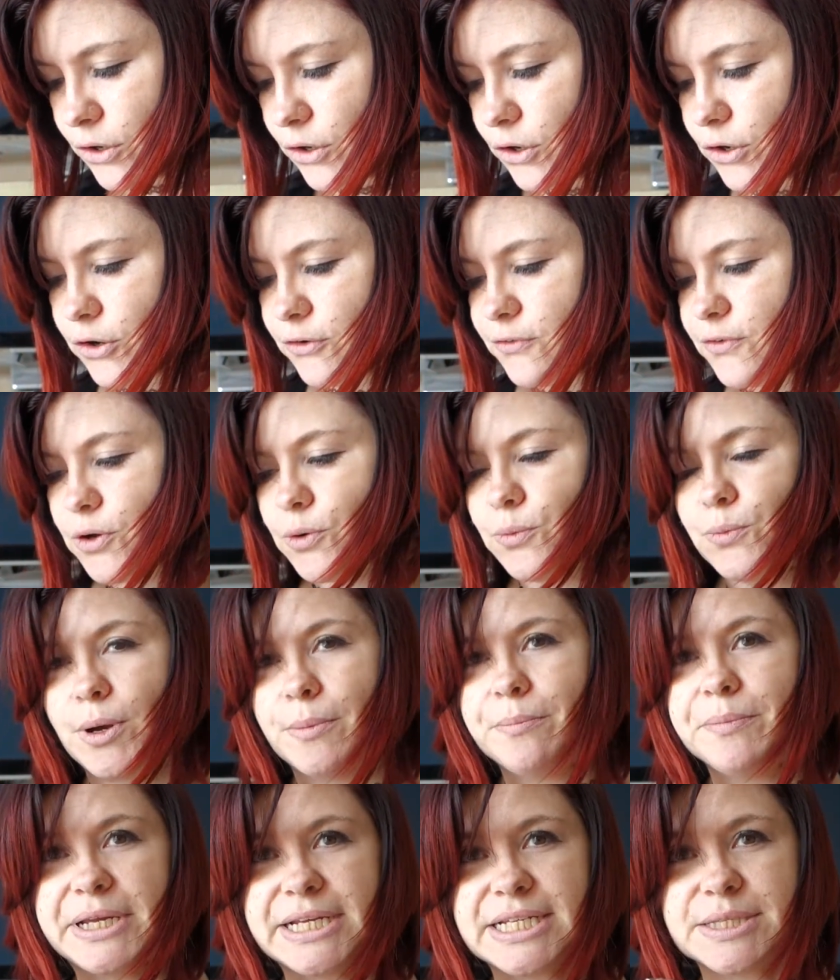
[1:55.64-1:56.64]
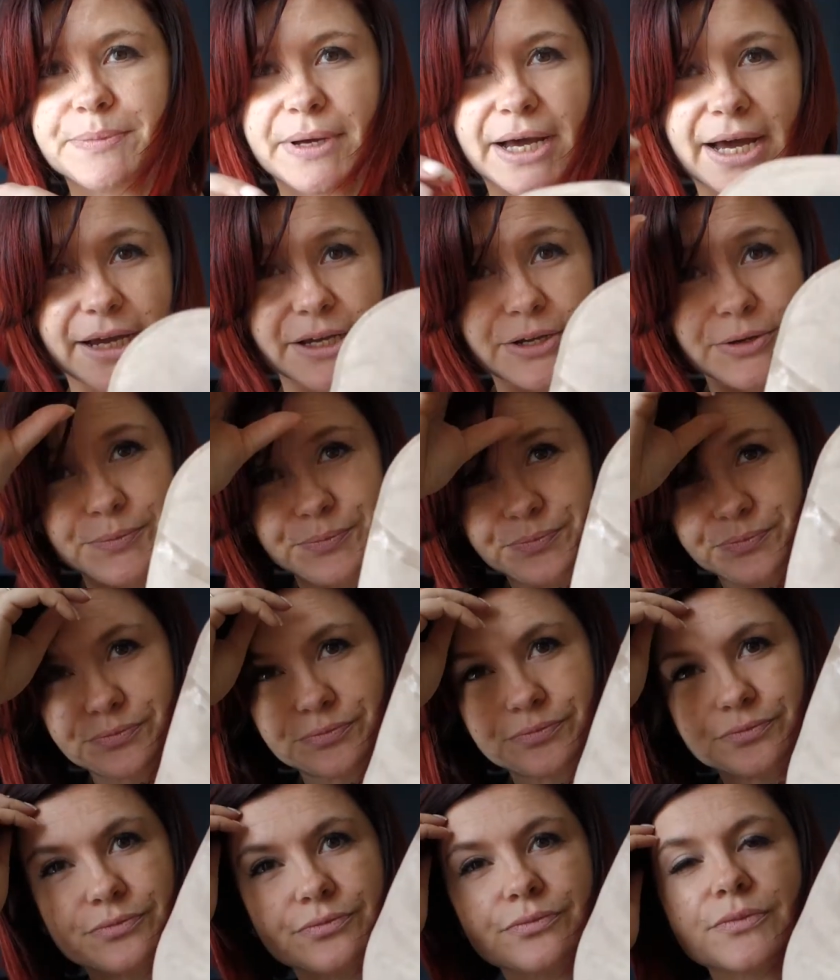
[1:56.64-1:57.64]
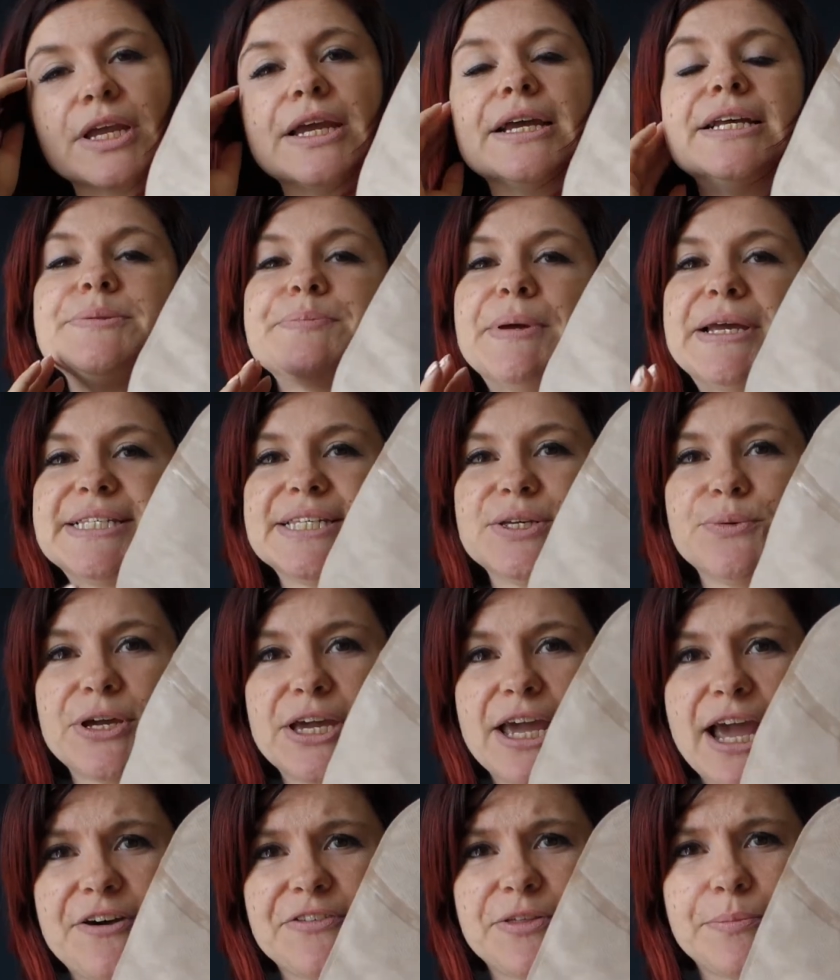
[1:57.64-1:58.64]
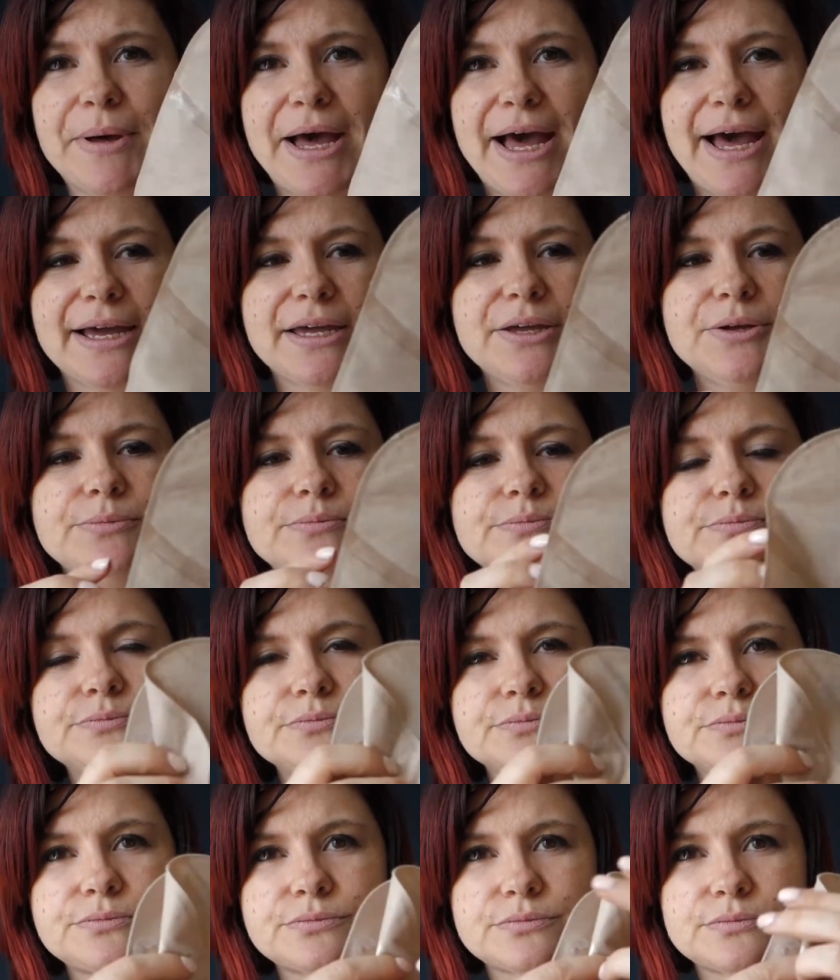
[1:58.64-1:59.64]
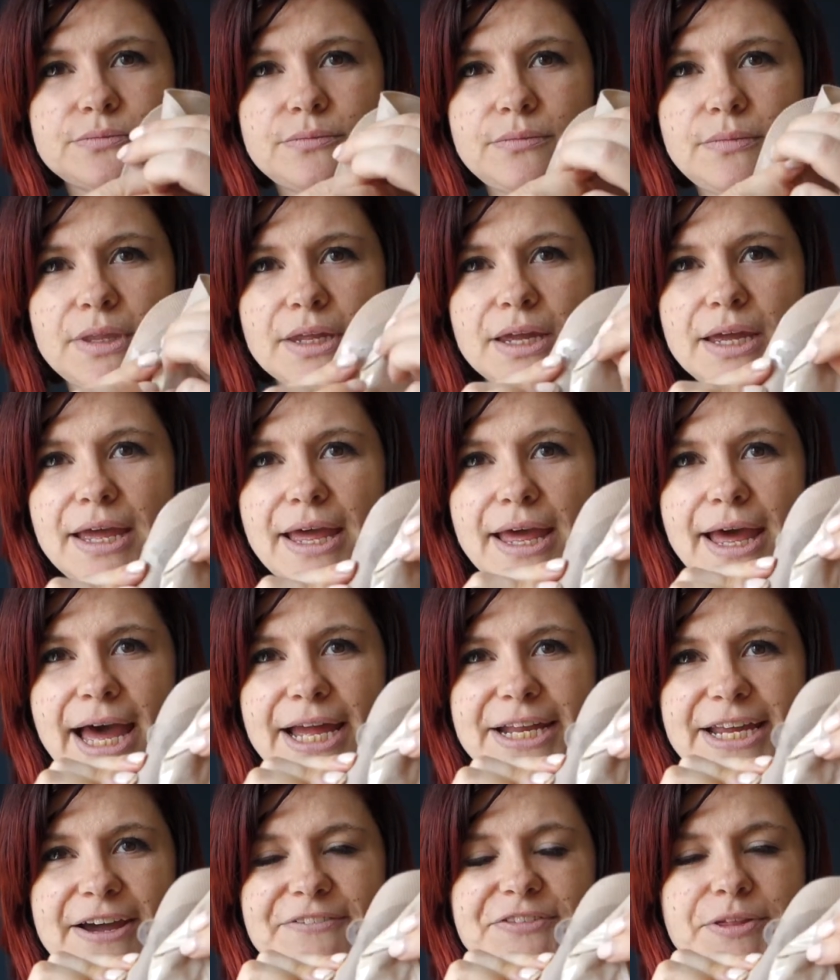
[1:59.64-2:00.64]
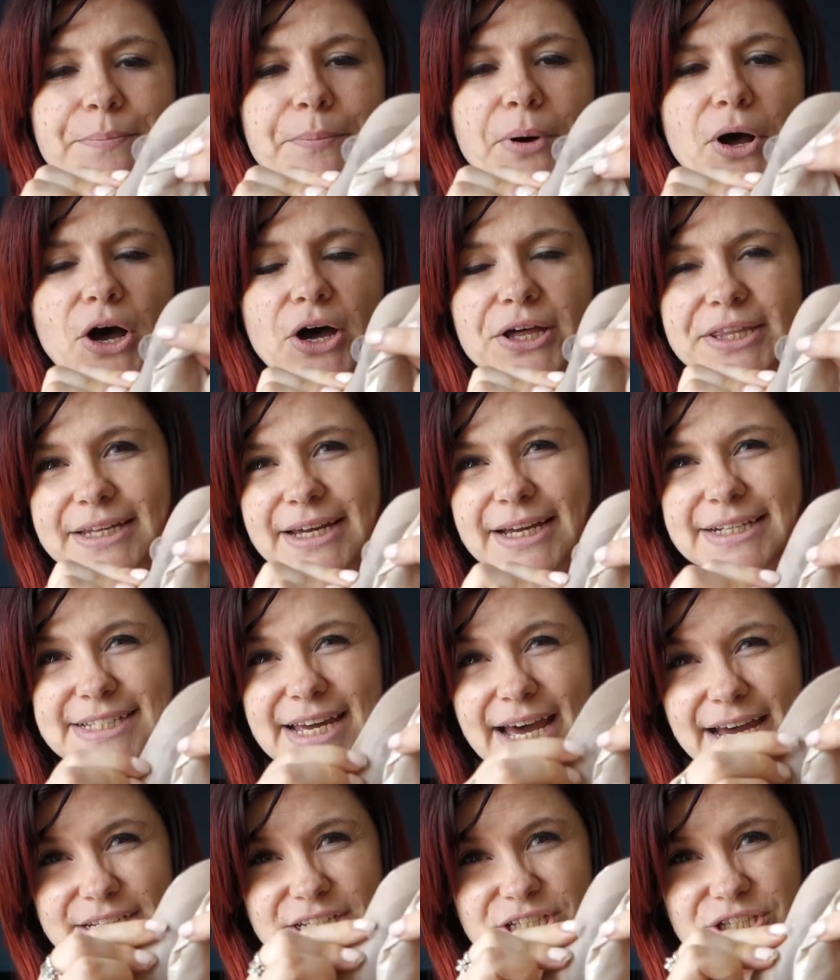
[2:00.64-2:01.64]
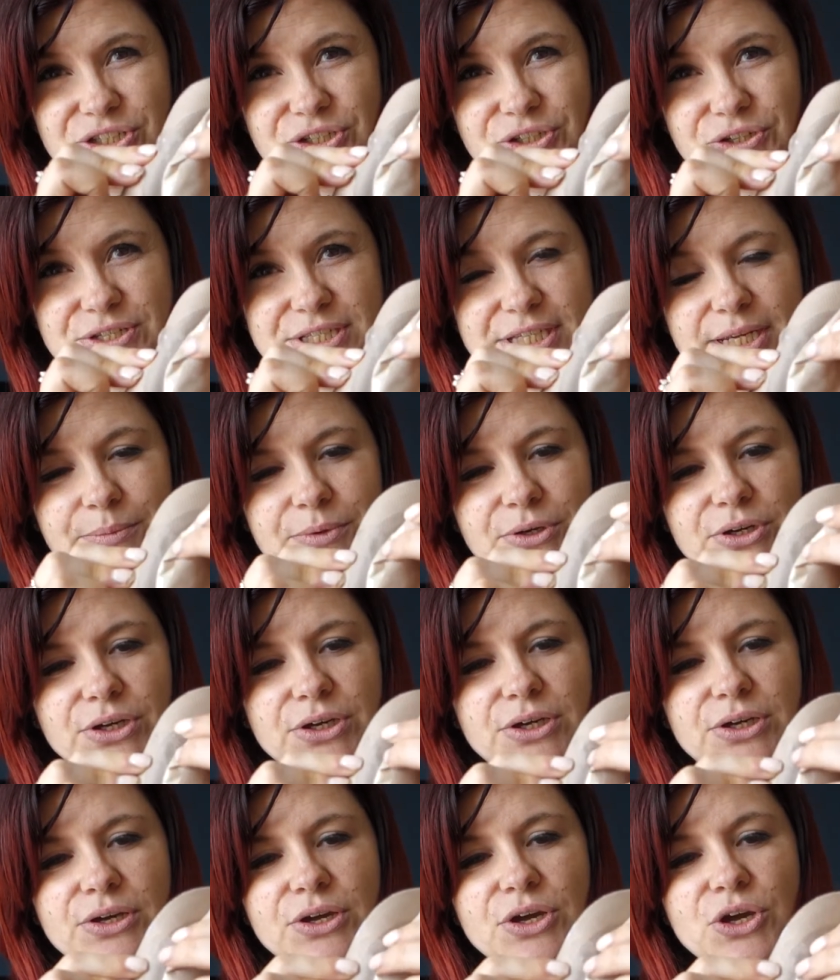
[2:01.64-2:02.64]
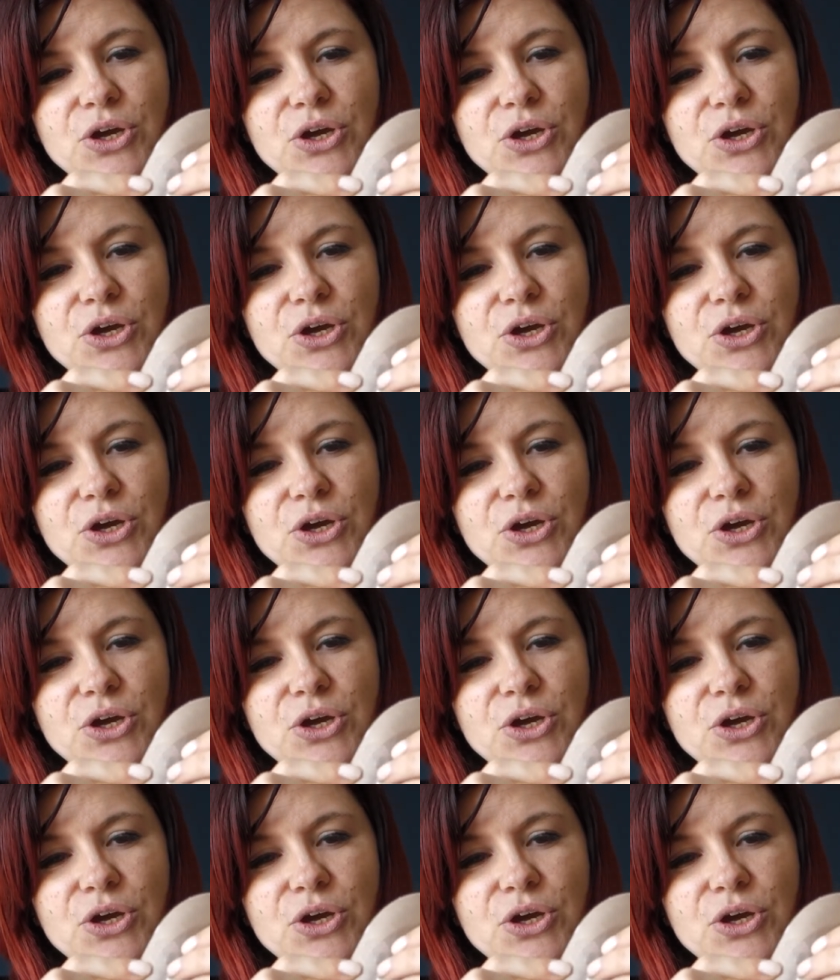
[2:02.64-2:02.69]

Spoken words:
of a 1-piece bag. It's basically where you have the bag and you have the part that attaches to your stomach,